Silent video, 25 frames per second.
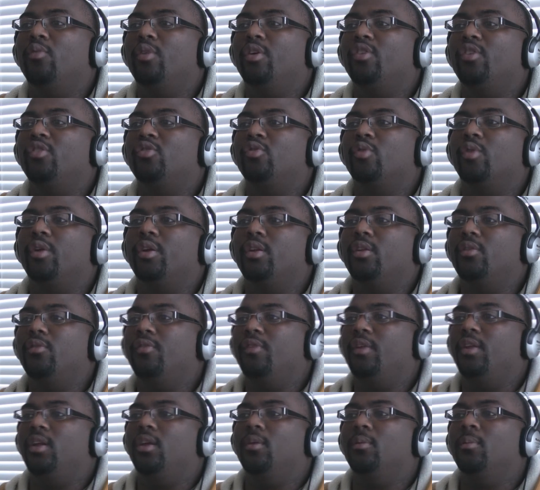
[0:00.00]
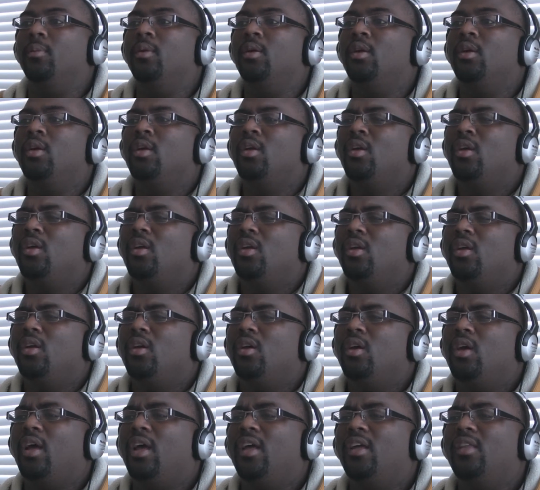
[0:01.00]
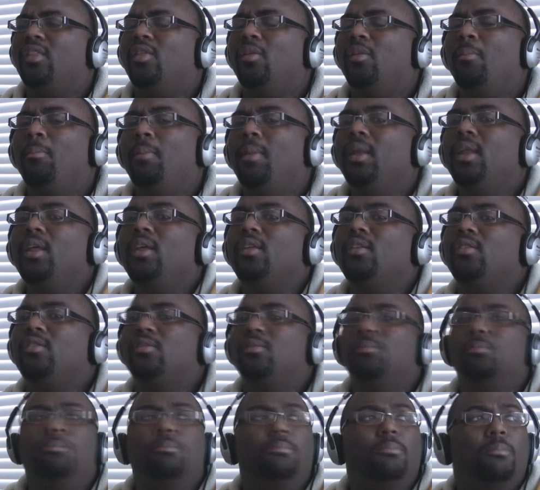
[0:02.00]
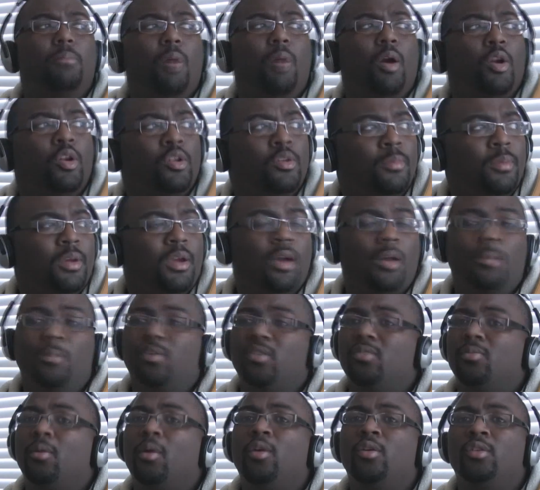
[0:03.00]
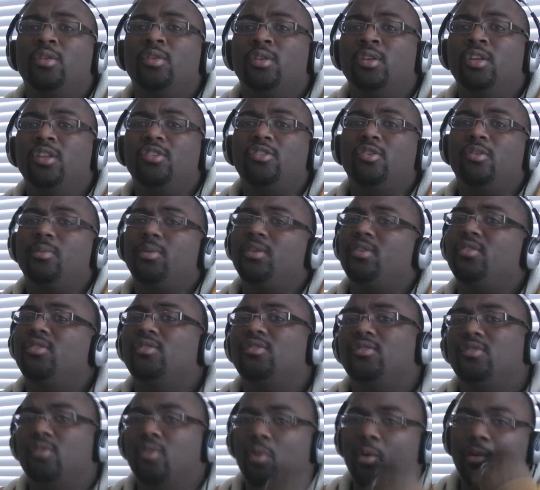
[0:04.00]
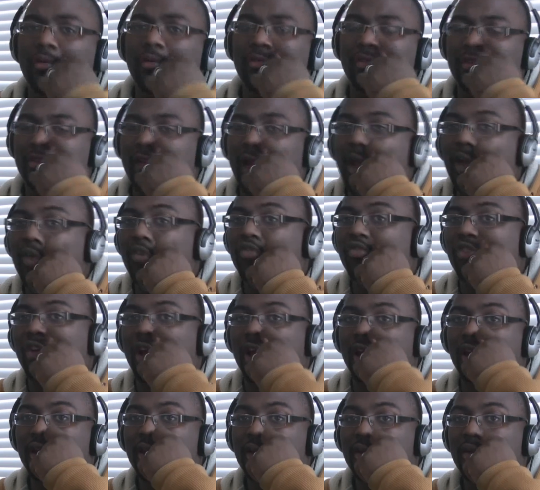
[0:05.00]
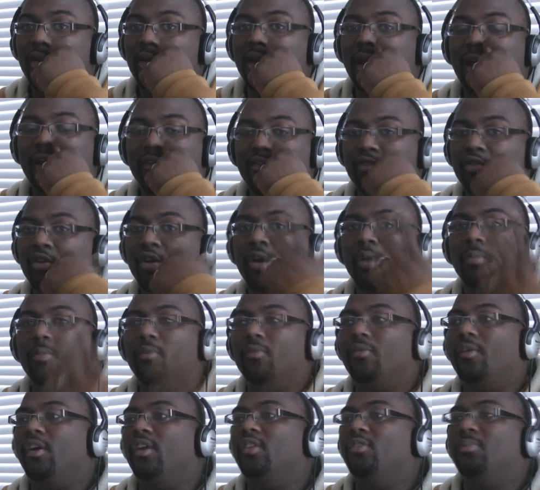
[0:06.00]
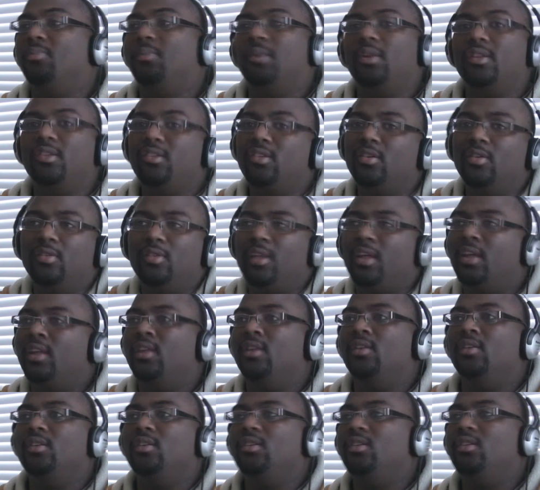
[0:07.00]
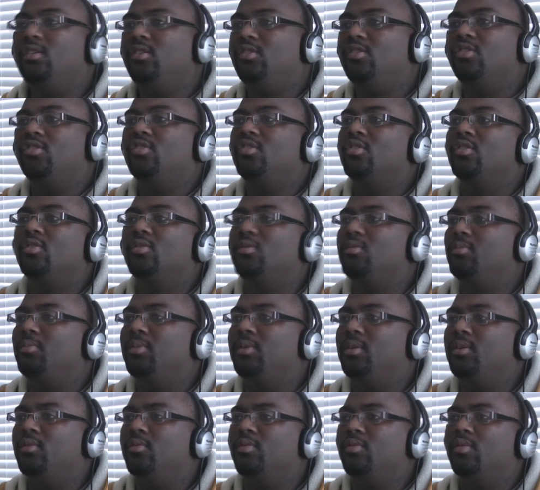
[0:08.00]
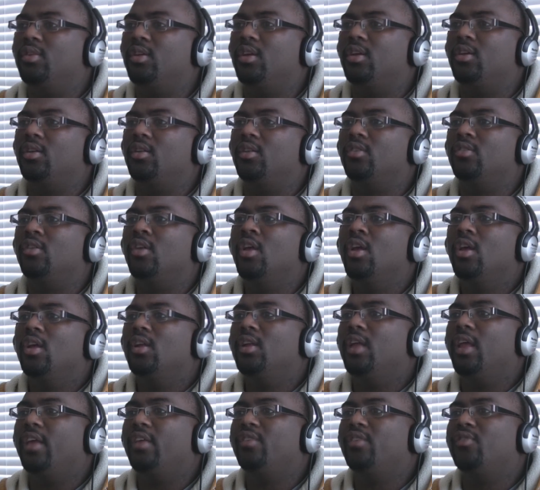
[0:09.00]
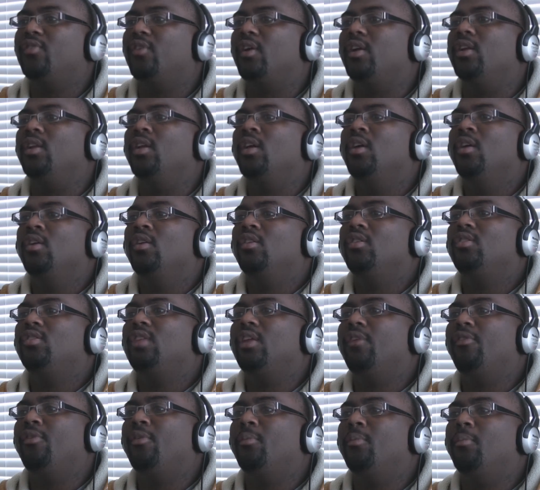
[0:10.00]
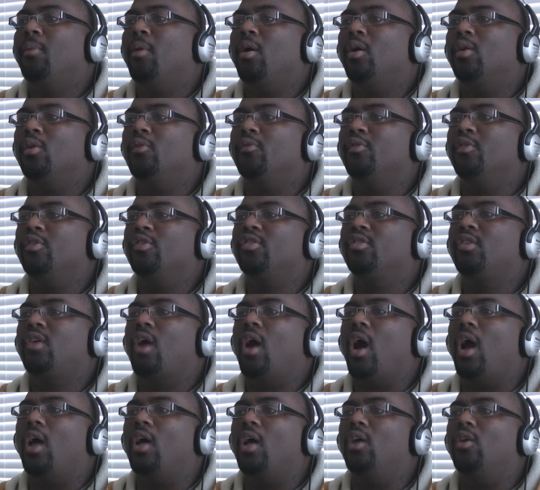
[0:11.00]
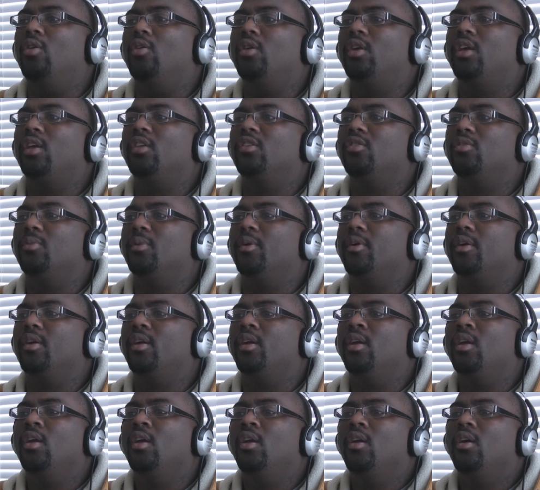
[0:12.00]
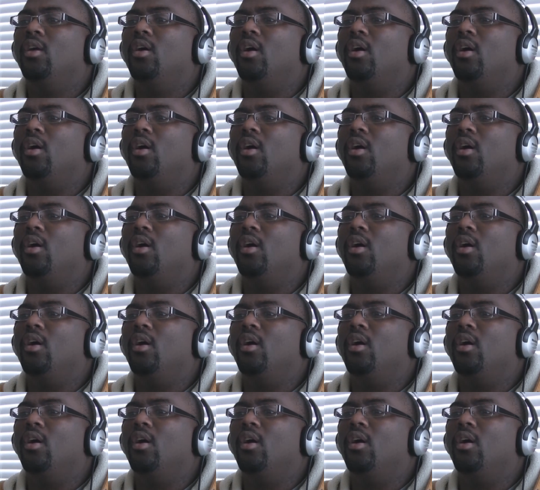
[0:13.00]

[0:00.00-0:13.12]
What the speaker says: Rick Story defeating him. The minute Martin becomes Smartin, he's going to be going for a title shot after a couple fights. But until then, he's just going to be ridiculous. Next fight, Stephan Bonnar versus Kyle Kingsbury.